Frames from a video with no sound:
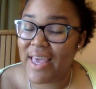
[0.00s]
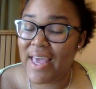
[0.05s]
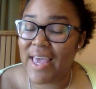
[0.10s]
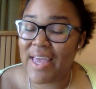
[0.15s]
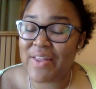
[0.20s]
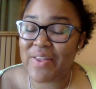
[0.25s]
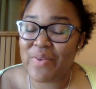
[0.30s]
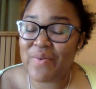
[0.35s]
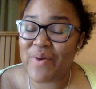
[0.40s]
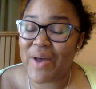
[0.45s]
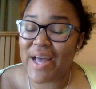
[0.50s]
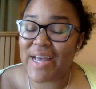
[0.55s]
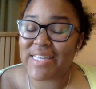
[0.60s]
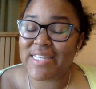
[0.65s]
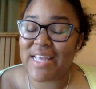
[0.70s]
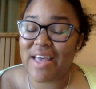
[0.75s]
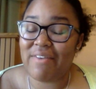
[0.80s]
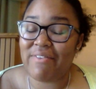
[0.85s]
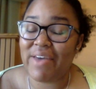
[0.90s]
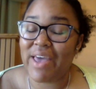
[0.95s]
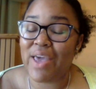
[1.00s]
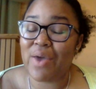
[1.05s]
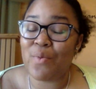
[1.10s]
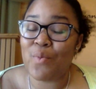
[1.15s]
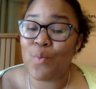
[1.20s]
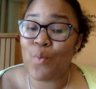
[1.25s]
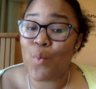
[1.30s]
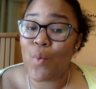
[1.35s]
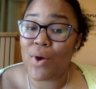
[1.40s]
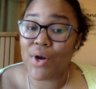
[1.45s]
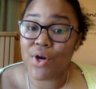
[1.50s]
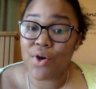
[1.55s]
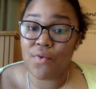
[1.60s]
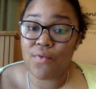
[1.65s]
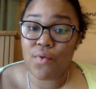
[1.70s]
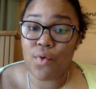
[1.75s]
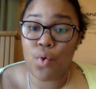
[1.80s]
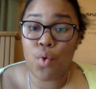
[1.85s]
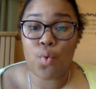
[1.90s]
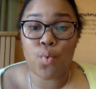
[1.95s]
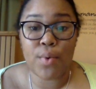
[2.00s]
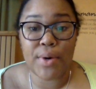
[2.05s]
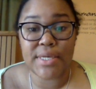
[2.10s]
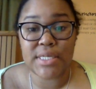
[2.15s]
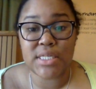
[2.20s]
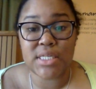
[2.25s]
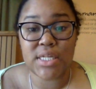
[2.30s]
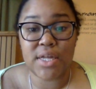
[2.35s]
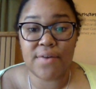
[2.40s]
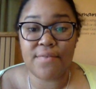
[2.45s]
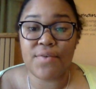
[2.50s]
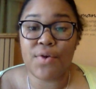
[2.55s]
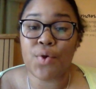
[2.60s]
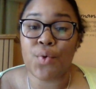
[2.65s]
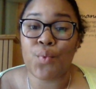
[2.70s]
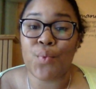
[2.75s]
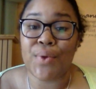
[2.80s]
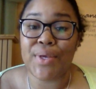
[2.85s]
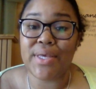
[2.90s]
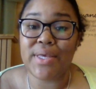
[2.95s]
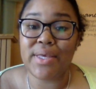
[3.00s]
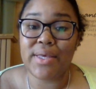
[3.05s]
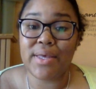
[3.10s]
And you guys have a wonderful rest of your week.